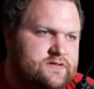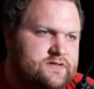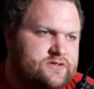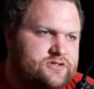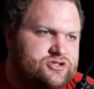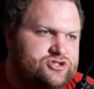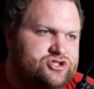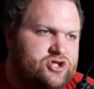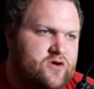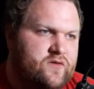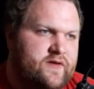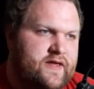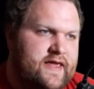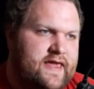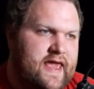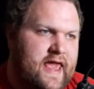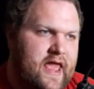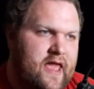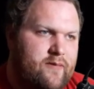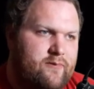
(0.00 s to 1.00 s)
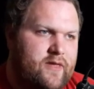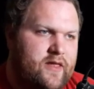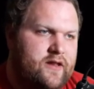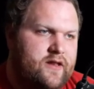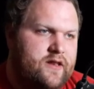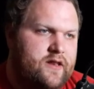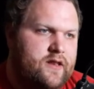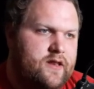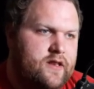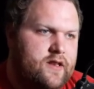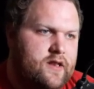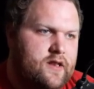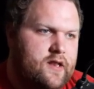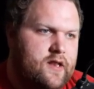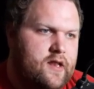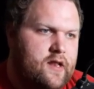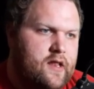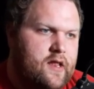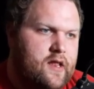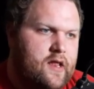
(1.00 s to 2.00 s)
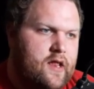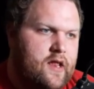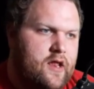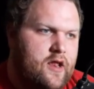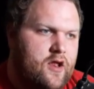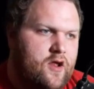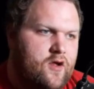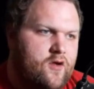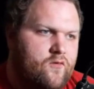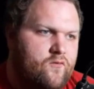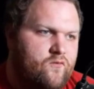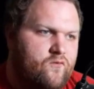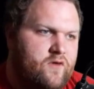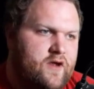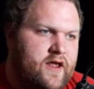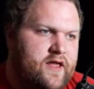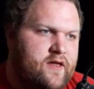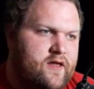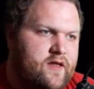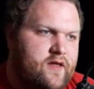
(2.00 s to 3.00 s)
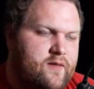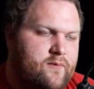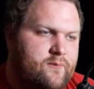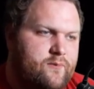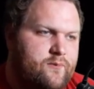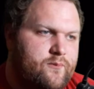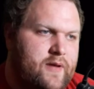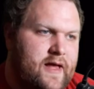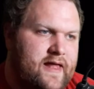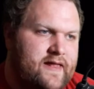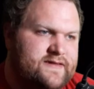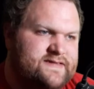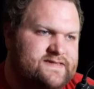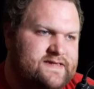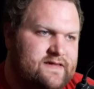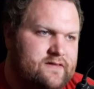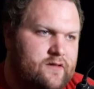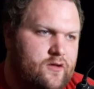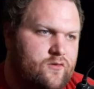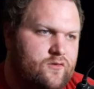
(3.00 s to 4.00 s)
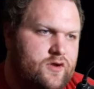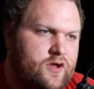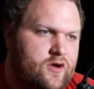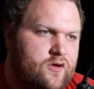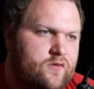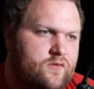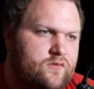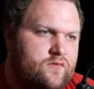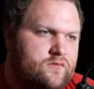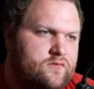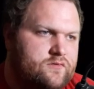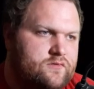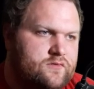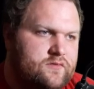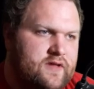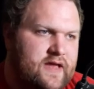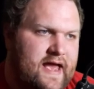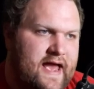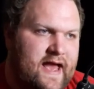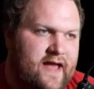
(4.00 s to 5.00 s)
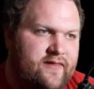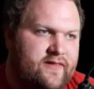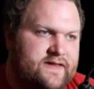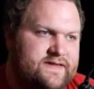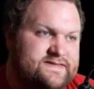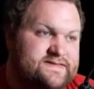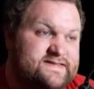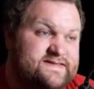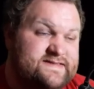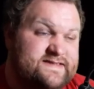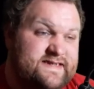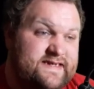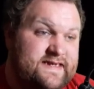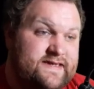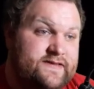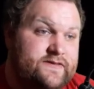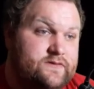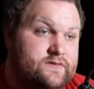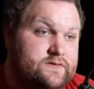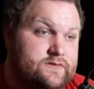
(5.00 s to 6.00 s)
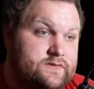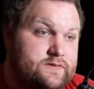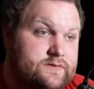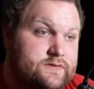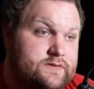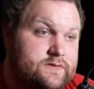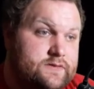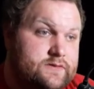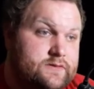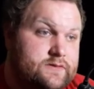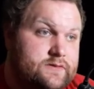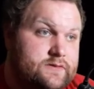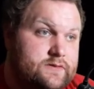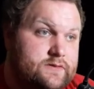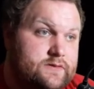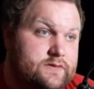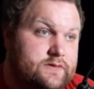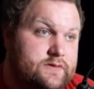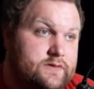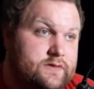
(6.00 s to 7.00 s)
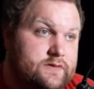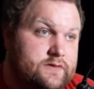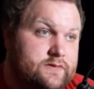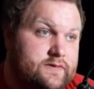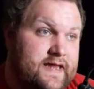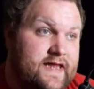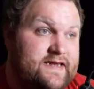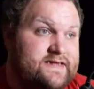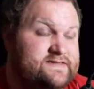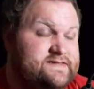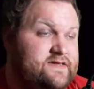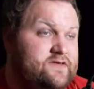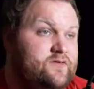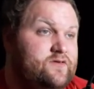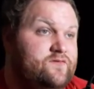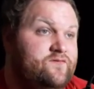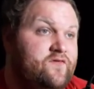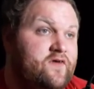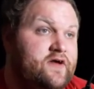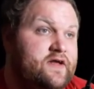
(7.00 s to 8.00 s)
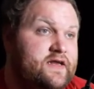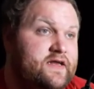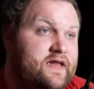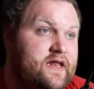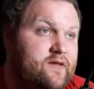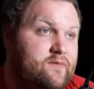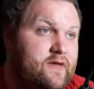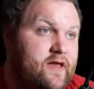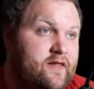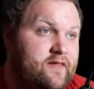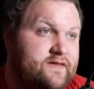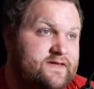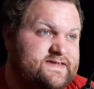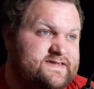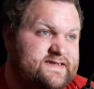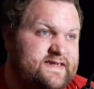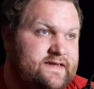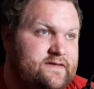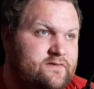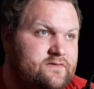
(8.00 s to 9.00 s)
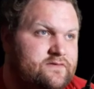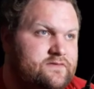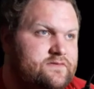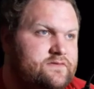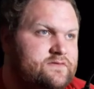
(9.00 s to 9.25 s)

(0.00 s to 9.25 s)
Joey Kamen. Rick Pascalono. Alan Steele. That is a good fucking name, Alan Steele.